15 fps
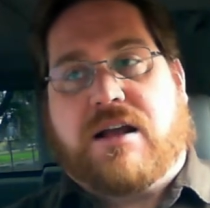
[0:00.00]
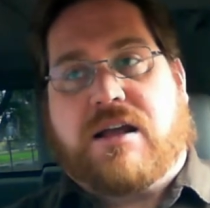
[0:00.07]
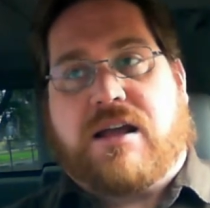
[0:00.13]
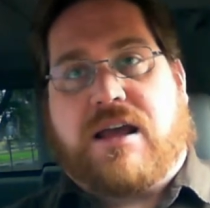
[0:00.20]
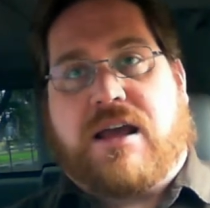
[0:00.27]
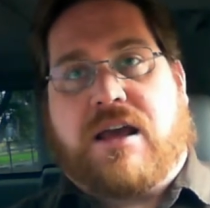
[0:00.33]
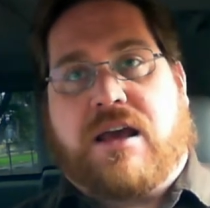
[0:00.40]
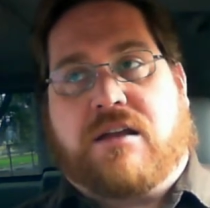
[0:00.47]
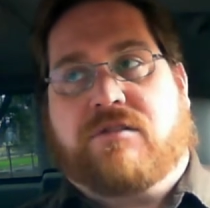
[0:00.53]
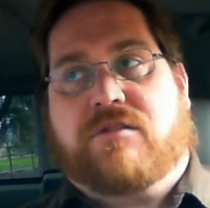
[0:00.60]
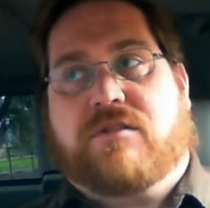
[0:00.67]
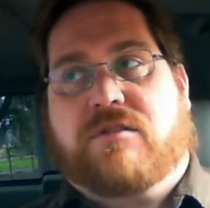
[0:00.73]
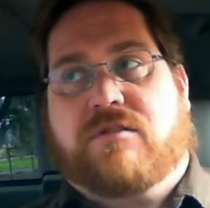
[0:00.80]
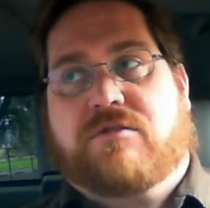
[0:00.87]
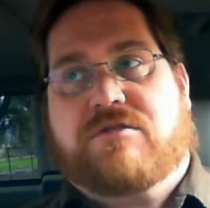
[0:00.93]

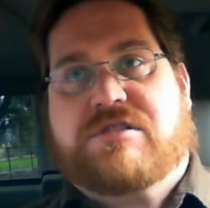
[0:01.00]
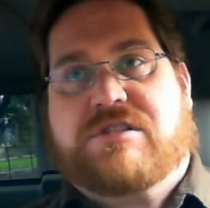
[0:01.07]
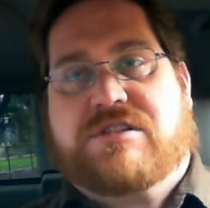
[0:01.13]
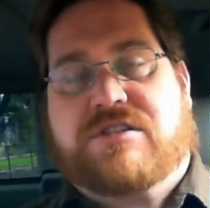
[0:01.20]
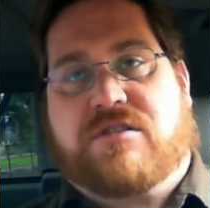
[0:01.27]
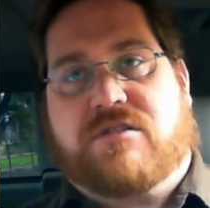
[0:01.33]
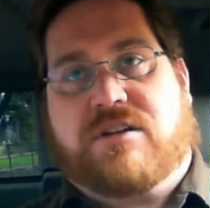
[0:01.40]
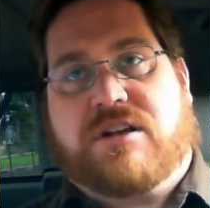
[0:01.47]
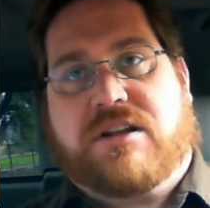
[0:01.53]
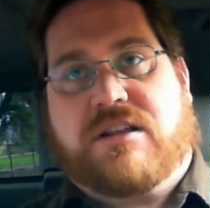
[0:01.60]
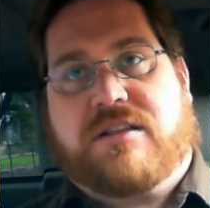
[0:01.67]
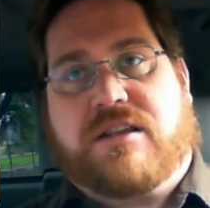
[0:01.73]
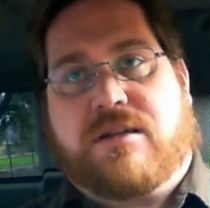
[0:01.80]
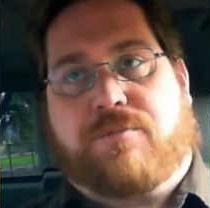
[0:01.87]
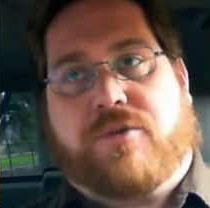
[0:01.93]
And certainly
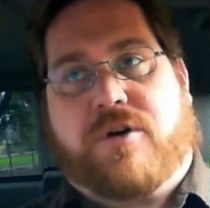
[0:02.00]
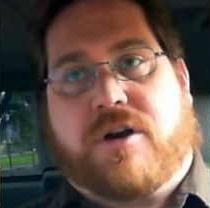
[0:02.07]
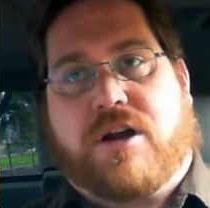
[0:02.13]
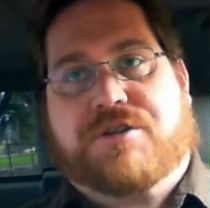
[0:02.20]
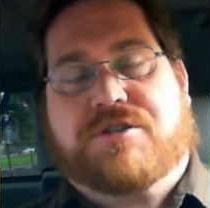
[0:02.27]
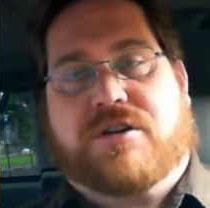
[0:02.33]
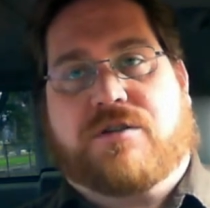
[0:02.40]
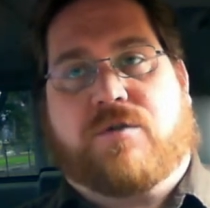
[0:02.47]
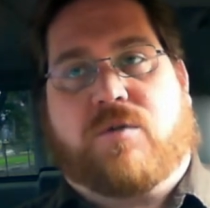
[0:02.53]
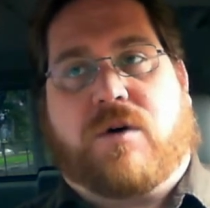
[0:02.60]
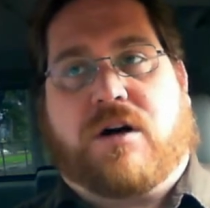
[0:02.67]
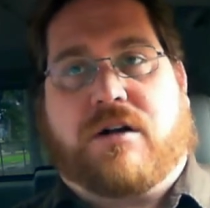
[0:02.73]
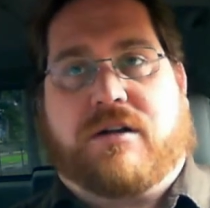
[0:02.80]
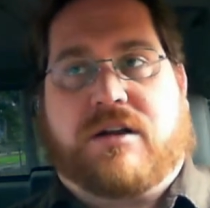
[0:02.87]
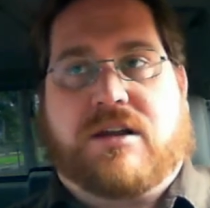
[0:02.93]
the production
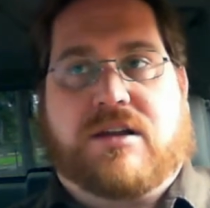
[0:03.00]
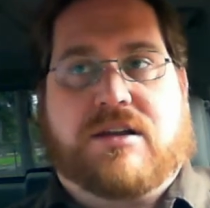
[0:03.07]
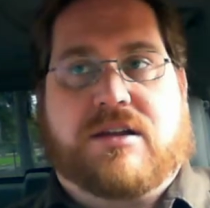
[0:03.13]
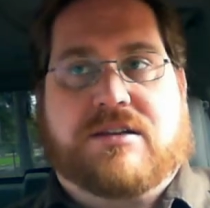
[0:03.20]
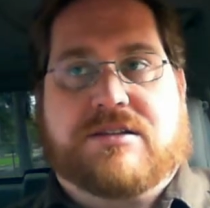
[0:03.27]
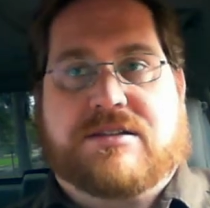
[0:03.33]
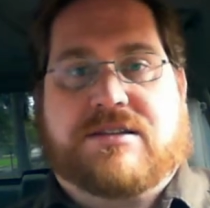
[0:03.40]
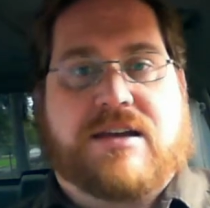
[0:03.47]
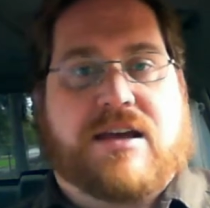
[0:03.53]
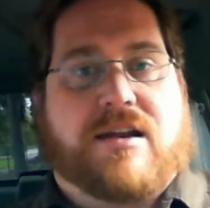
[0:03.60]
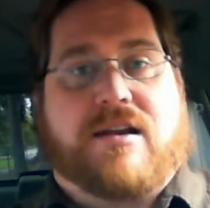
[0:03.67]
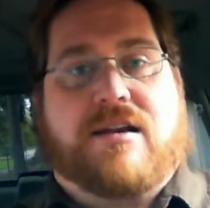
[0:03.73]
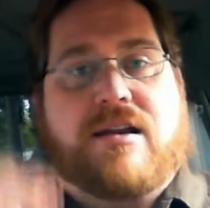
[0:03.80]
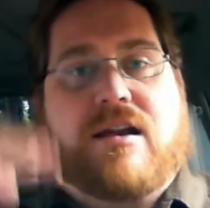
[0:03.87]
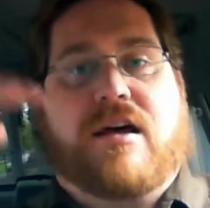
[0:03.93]
quality is yet
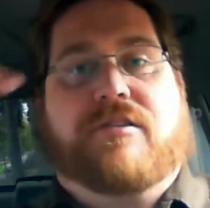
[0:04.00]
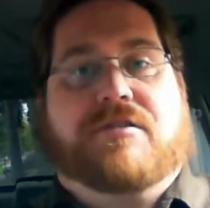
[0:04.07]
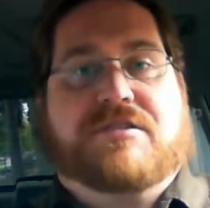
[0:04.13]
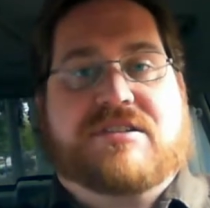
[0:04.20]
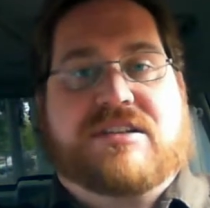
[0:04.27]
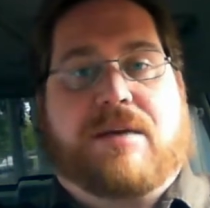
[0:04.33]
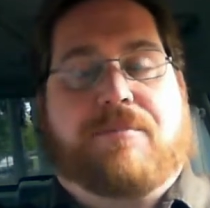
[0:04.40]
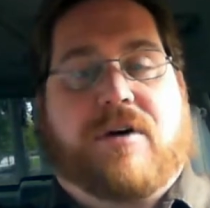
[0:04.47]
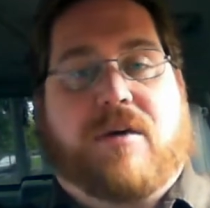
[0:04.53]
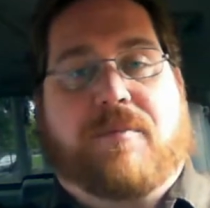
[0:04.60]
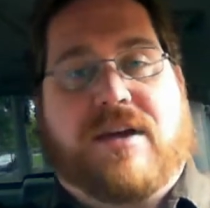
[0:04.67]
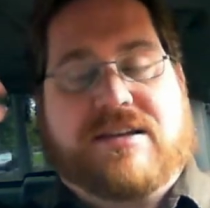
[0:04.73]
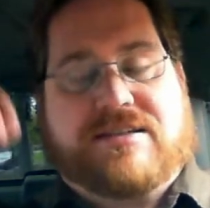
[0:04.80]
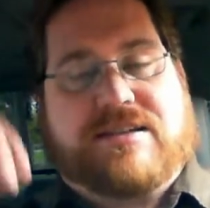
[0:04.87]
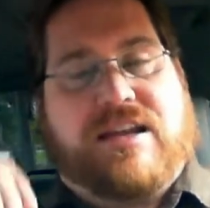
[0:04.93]
another step up,
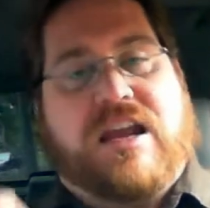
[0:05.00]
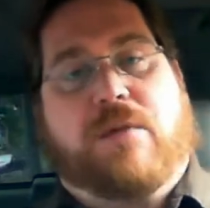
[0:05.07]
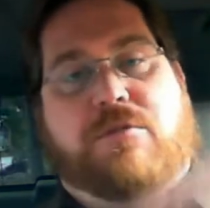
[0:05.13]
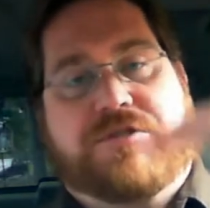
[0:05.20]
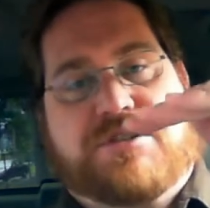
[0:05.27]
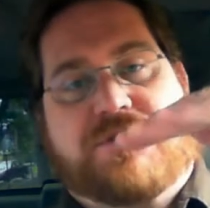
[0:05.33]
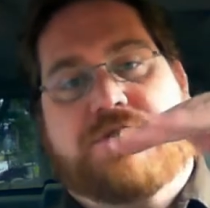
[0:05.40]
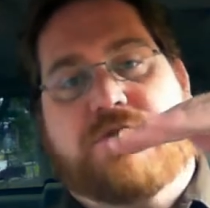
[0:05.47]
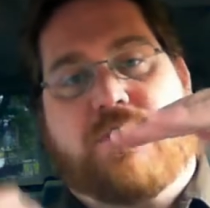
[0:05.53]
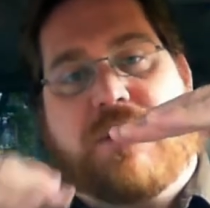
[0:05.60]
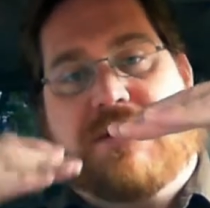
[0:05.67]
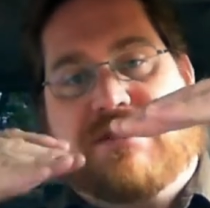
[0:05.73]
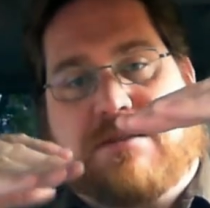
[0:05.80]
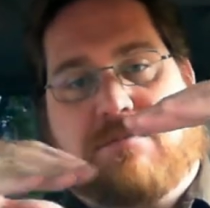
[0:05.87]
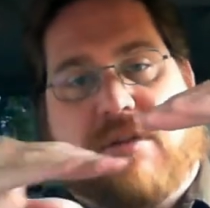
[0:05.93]
as Gamers 2
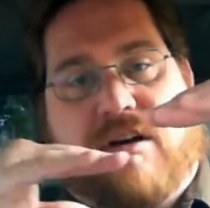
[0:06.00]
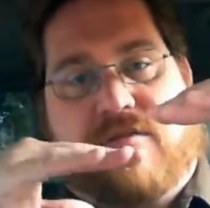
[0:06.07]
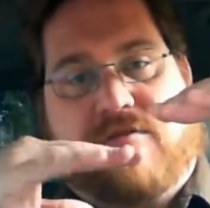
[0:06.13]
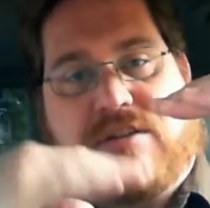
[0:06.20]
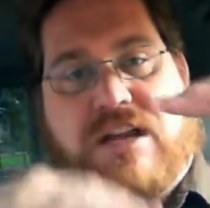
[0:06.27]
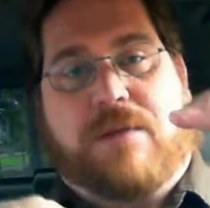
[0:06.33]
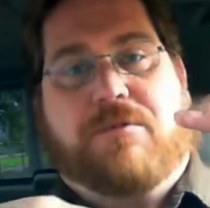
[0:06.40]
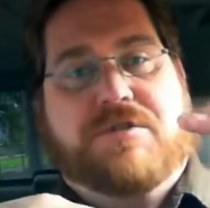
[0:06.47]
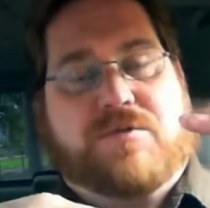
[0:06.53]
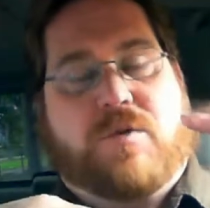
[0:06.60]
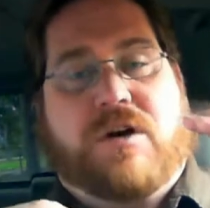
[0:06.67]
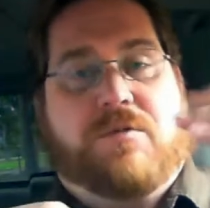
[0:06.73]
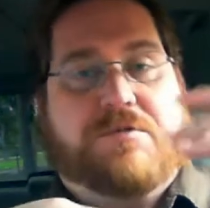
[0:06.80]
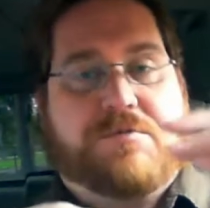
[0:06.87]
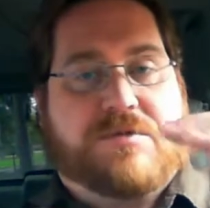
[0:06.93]
was above Gamers
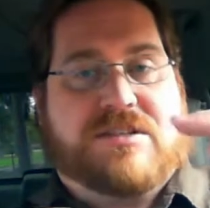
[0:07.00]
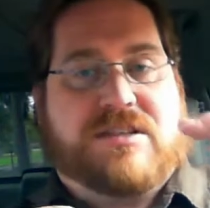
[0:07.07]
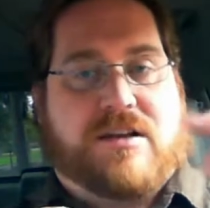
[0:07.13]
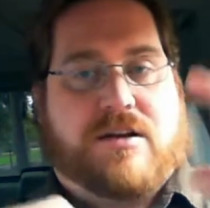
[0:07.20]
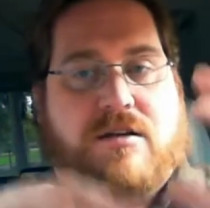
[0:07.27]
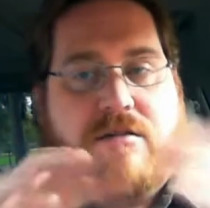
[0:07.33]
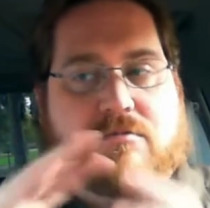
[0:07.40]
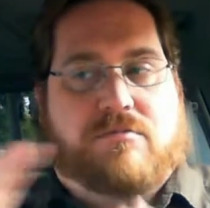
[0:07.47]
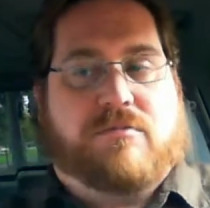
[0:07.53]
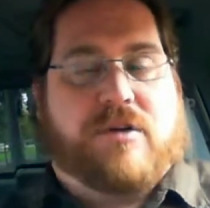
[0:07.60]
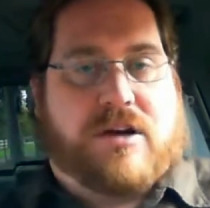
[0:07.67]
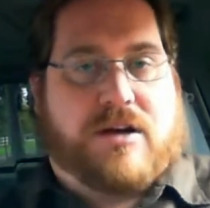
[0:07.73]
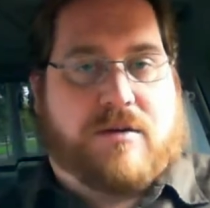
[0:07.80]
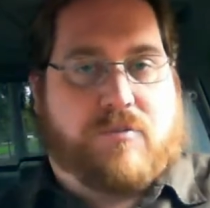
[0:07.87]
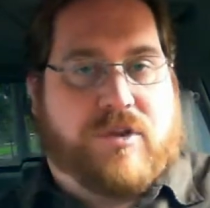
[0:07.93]
1, which was there
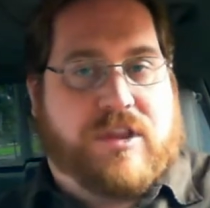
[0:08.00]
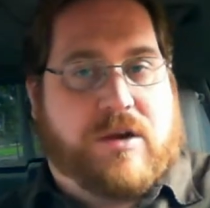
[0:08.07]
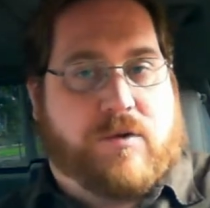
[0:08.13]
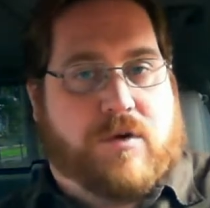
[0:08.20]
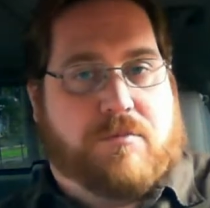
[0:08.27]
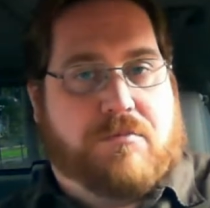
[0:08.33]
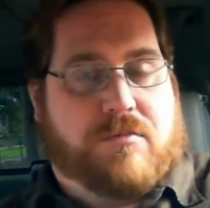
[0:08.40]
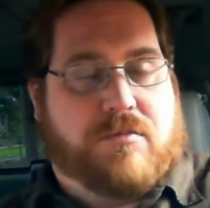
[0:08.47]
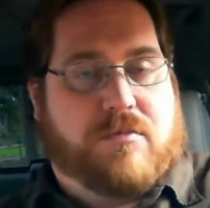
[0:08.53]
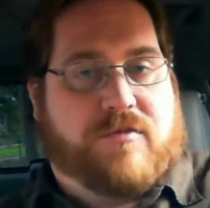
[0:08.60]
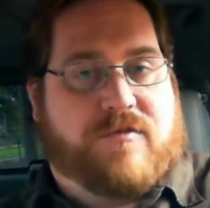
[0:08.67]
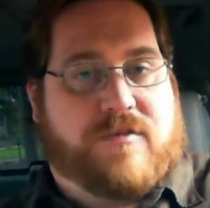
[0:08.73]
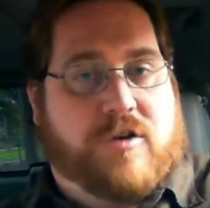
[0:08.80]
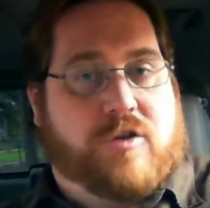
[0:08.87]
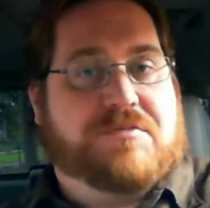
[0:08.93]
when they were
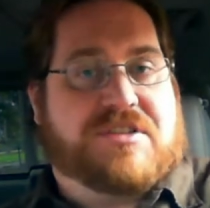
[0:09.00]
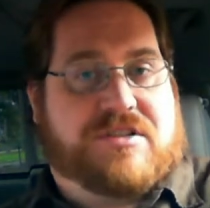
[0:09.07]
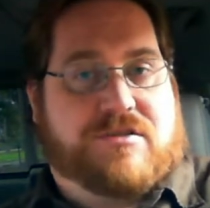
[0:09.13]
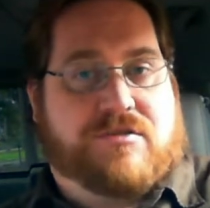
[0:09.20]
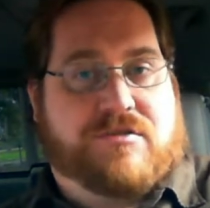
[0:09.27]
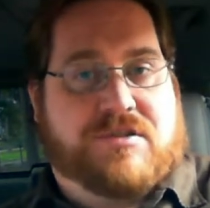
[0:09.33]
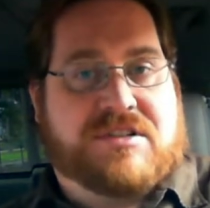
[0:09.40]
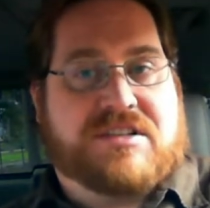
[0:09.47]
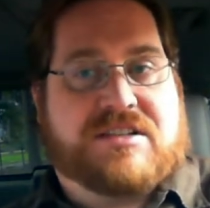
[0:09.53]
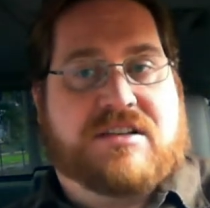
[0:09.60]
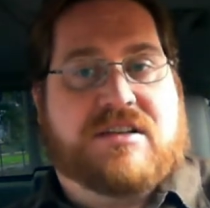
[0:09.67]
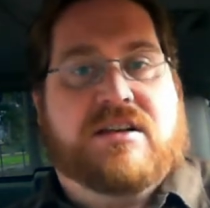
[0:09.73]
film students,